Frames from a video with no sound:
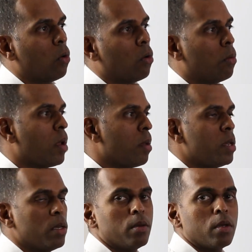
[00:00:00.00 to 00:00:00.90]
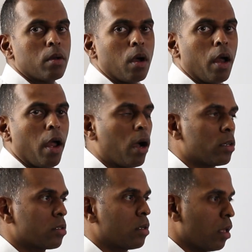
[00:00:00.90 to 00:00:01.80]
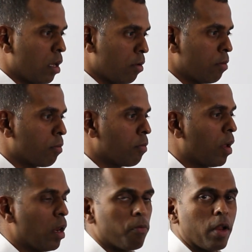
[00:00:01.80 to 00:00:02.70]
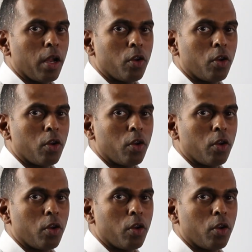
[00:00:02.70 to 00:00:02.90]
or maybe I ask when